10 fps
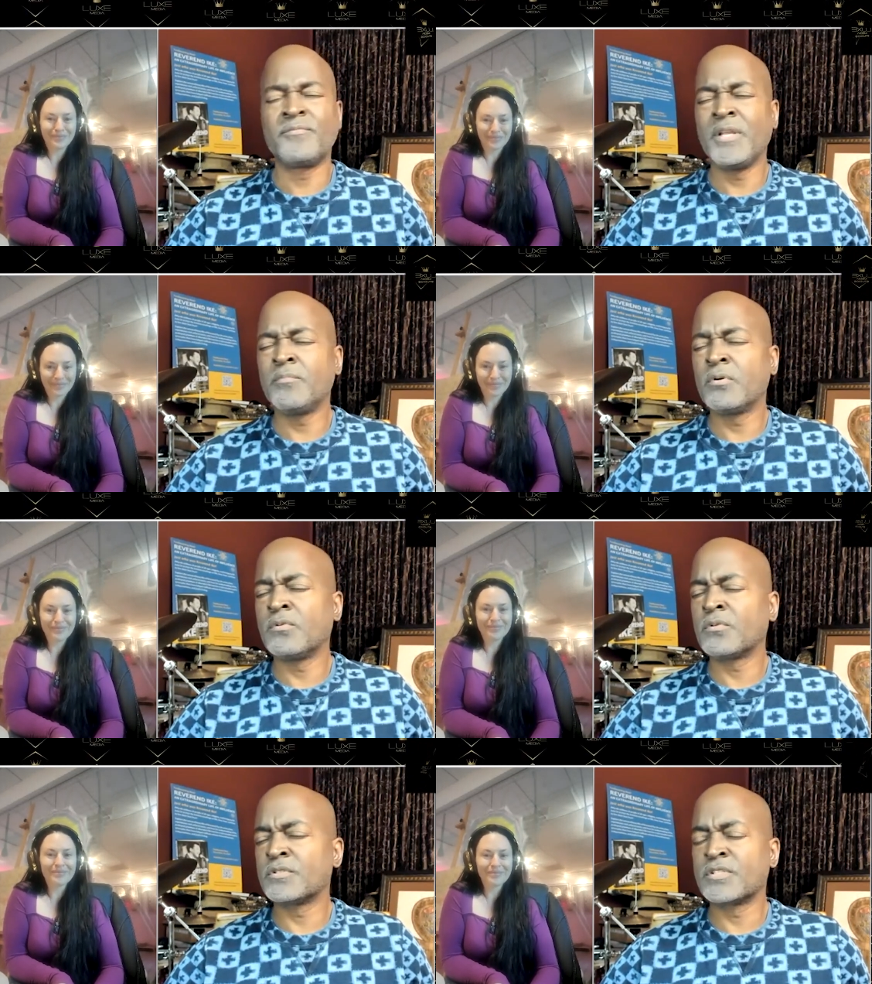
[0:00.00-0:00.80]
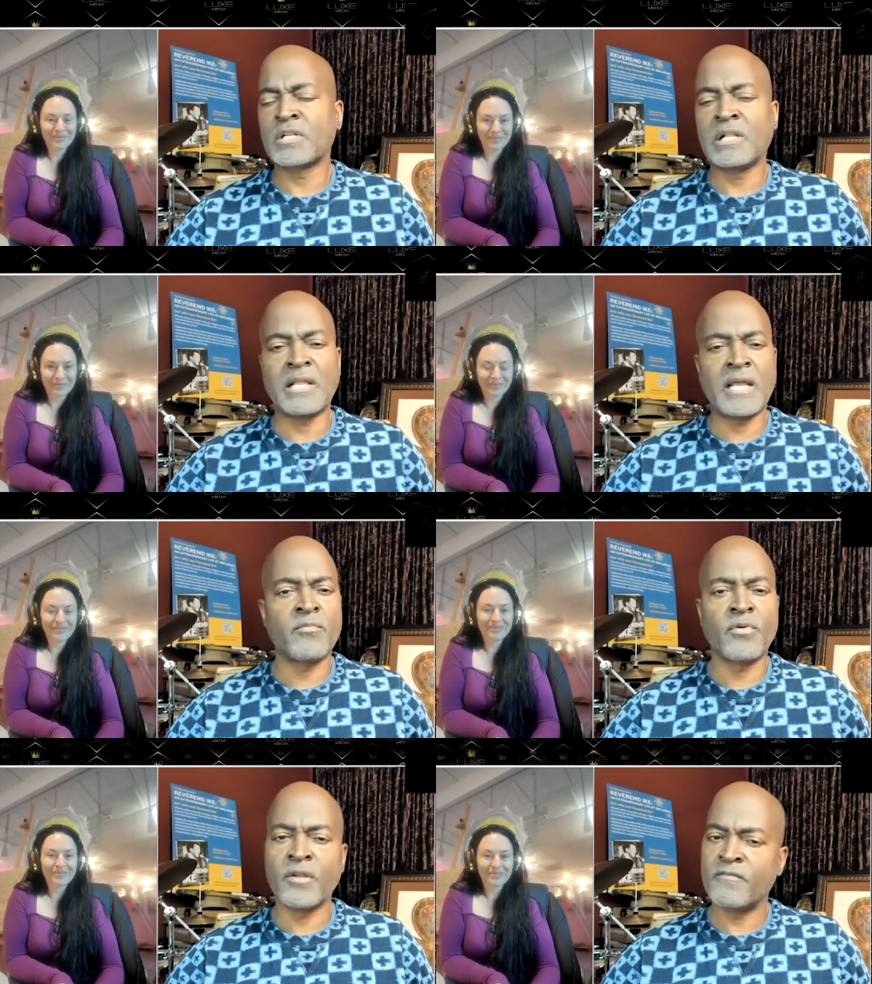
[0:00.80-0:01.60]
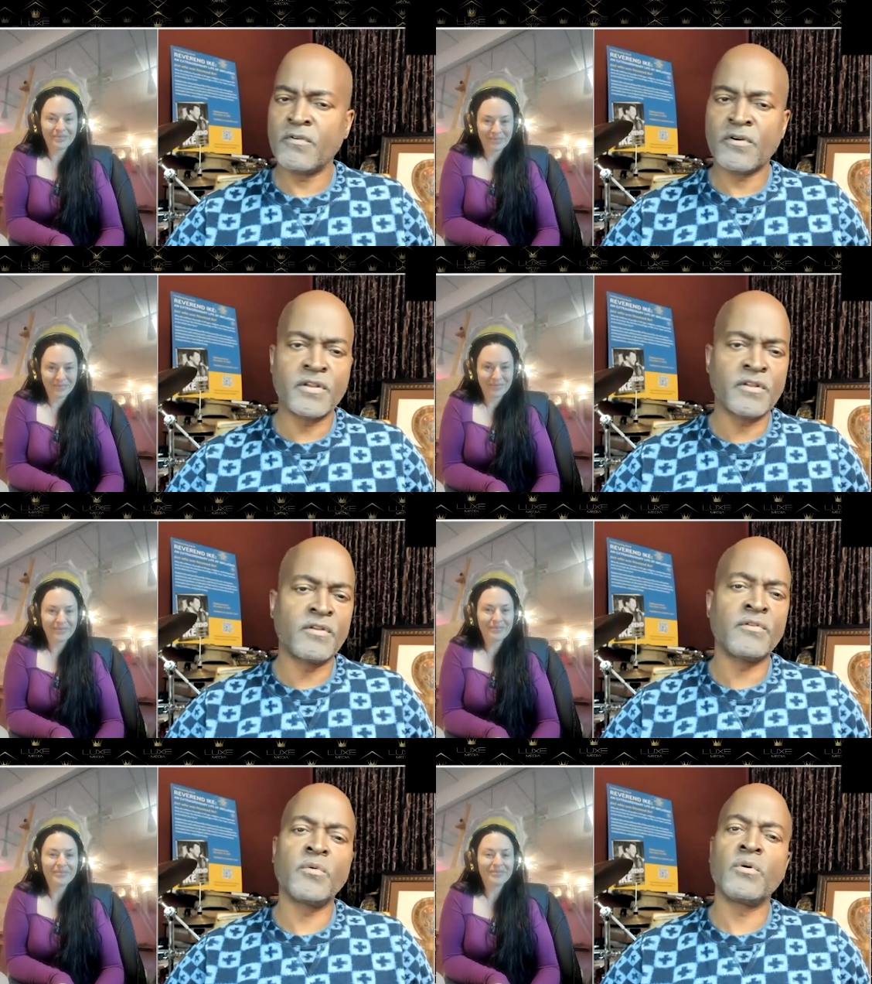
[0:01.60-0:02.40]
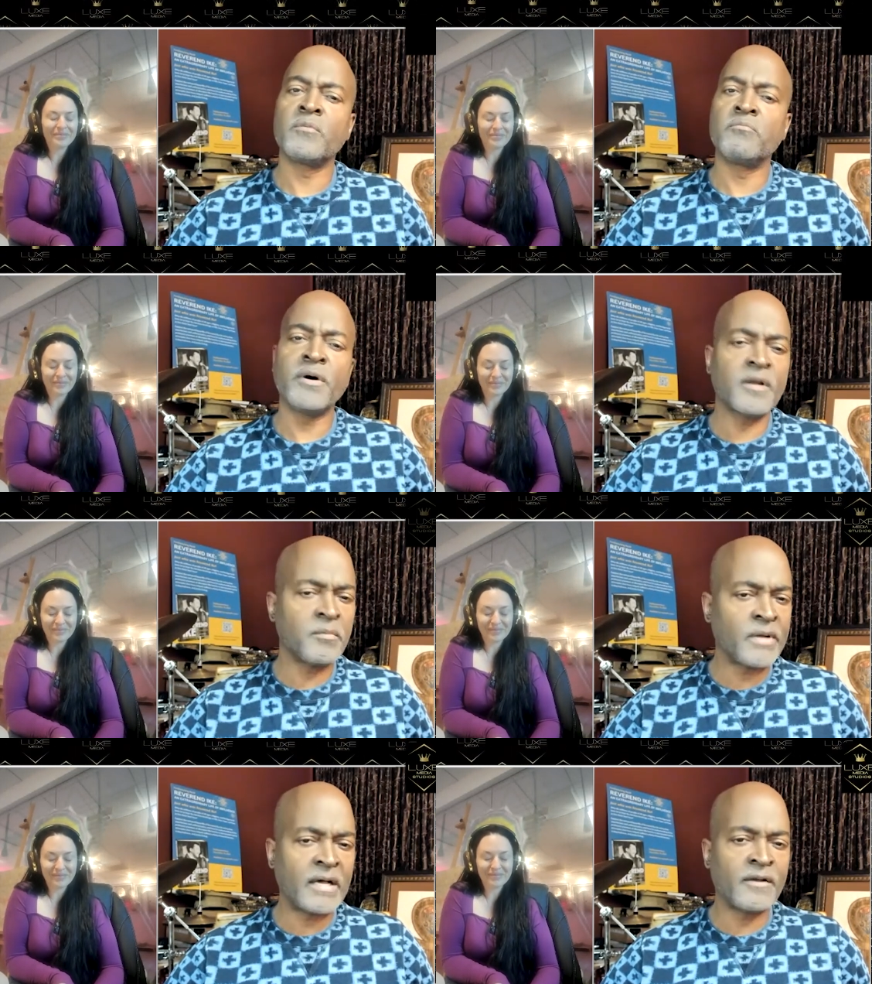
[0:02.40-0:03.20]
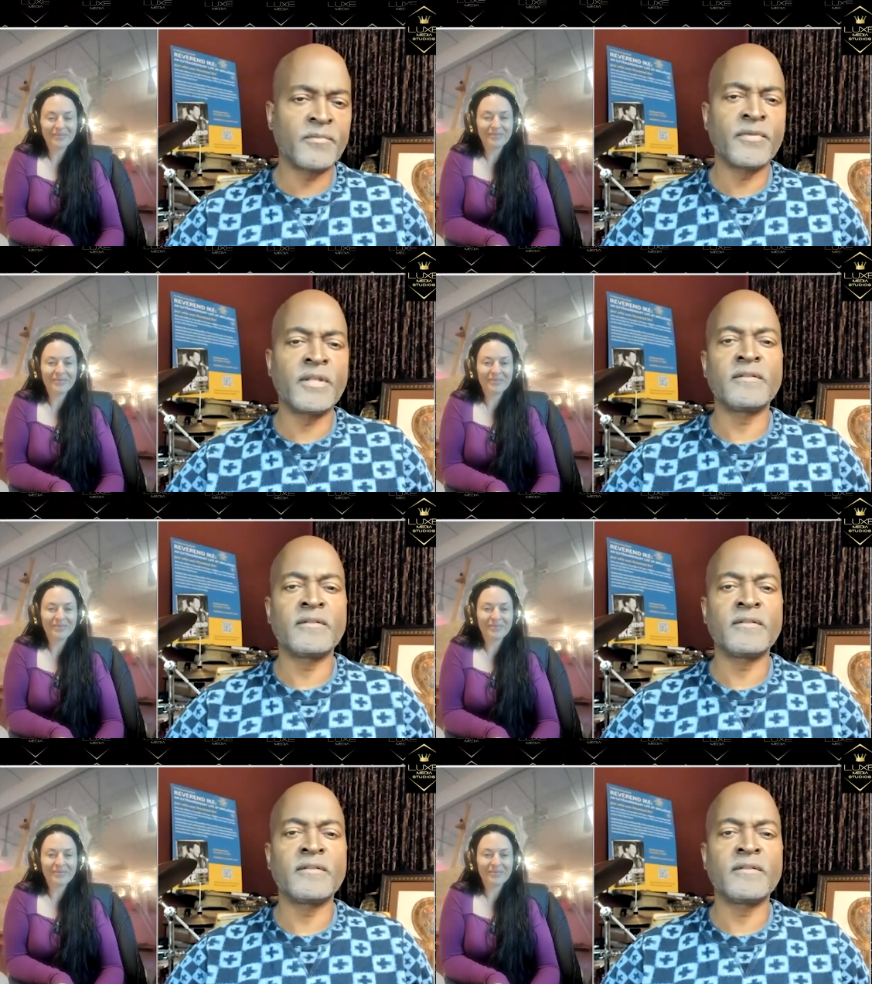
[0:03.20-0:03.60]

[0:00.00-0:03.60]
Speaker 1: people were just clamoring for it. You know, they want a book mm-hmm. about him. And